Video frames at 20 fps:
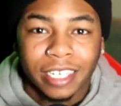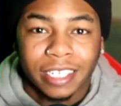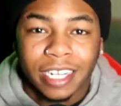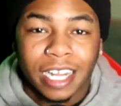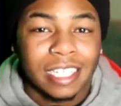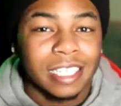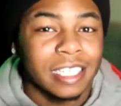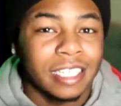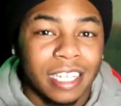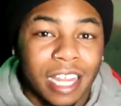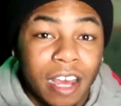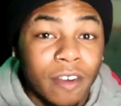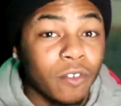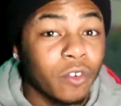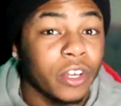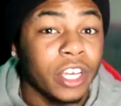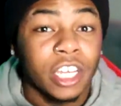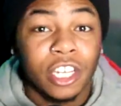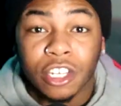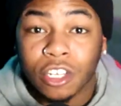That's the
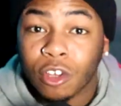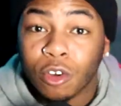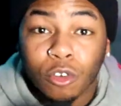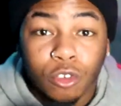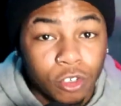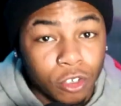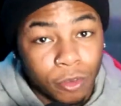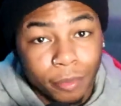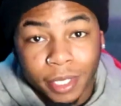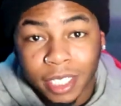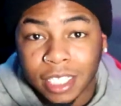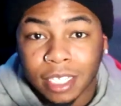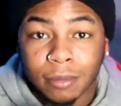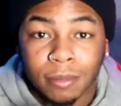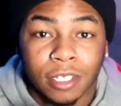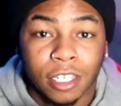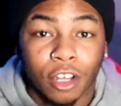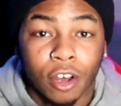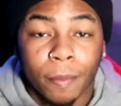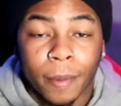devil. He know you will be
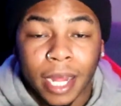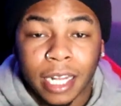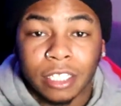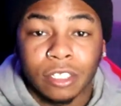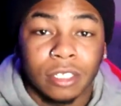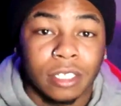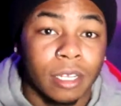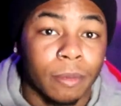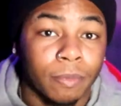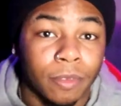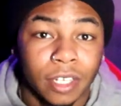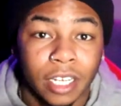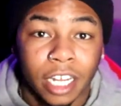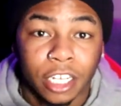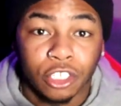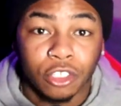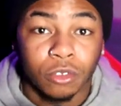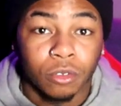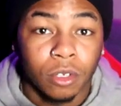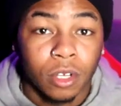tempted to go back to something
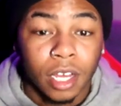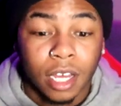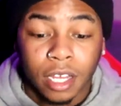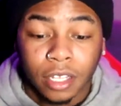that you